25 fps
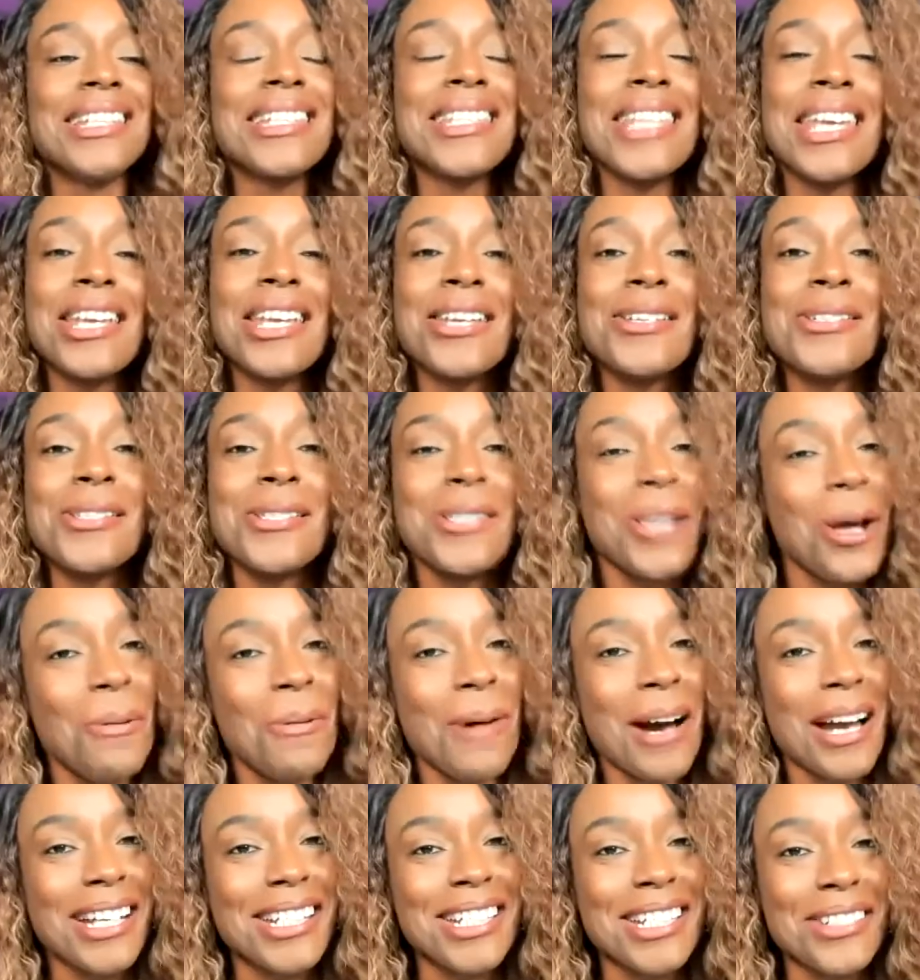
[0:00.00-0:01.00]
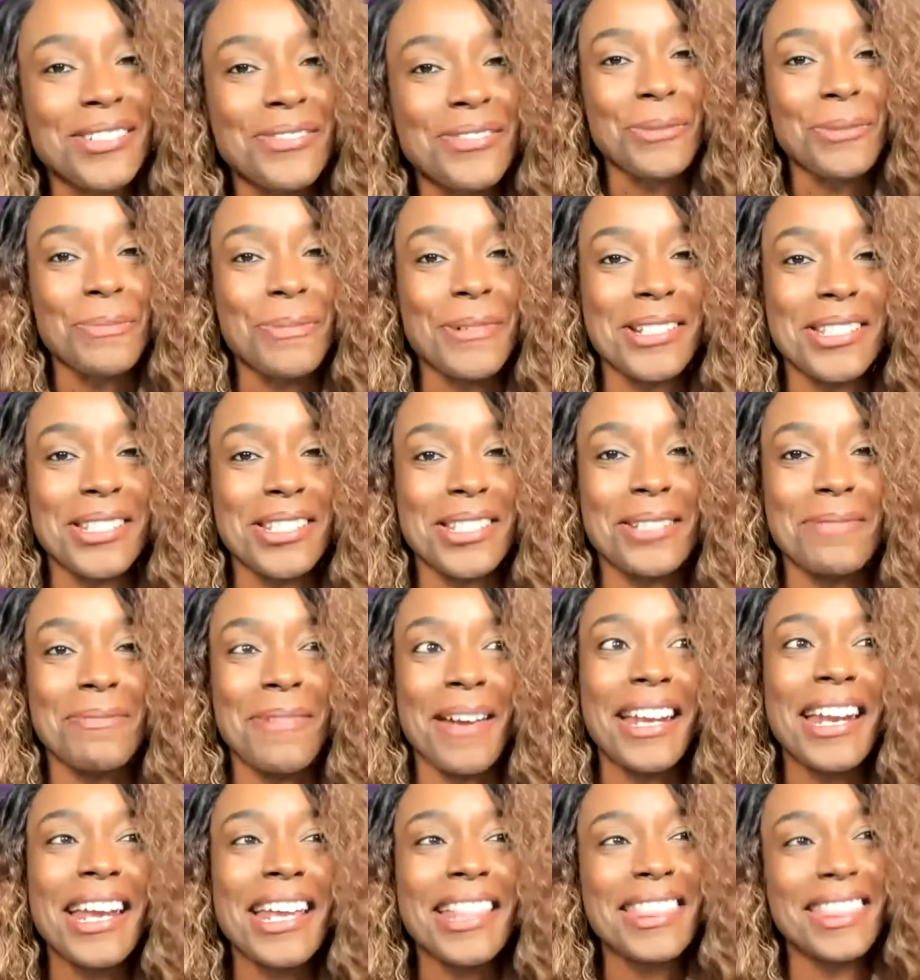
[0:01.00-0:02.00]
thank you so much
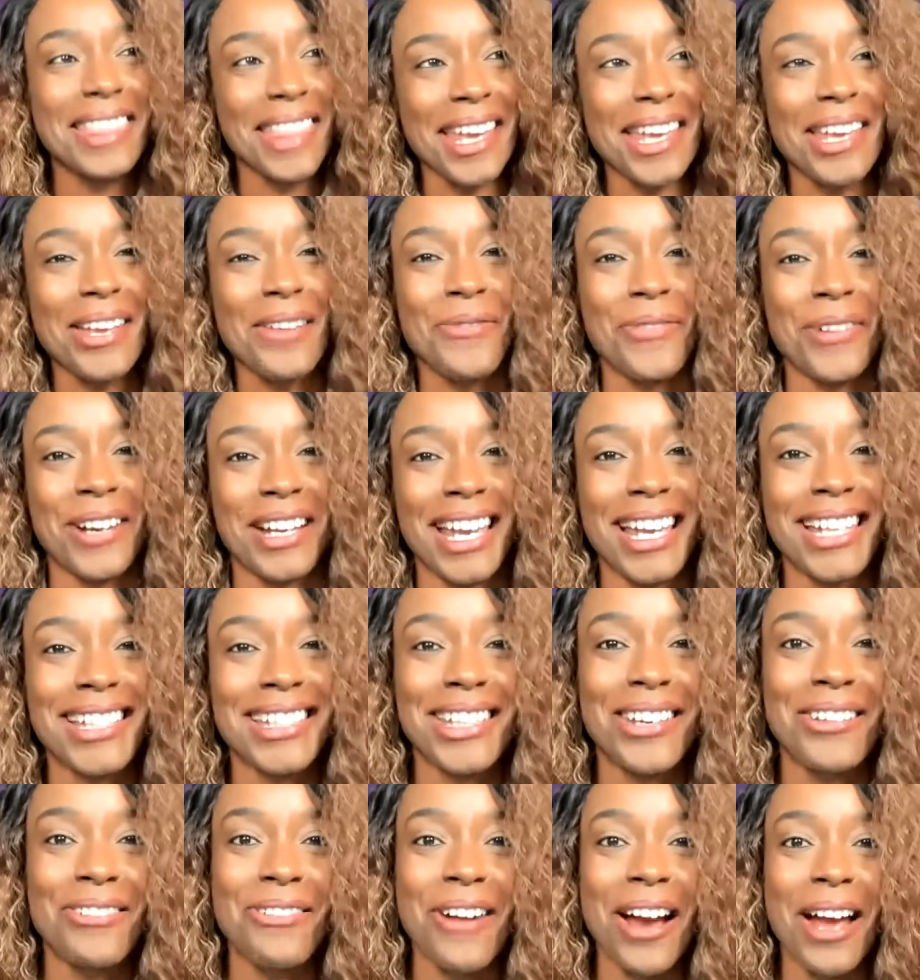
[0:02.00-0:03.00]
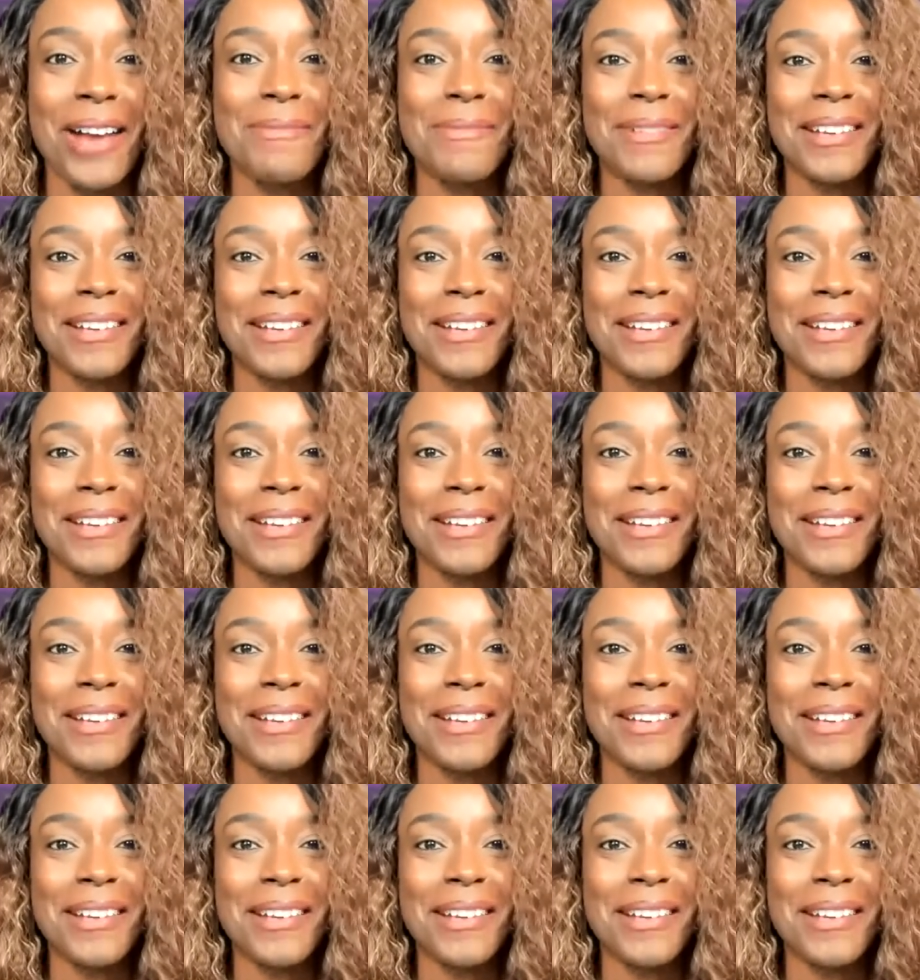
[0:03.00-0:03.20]
participating, and thank you for guessing right,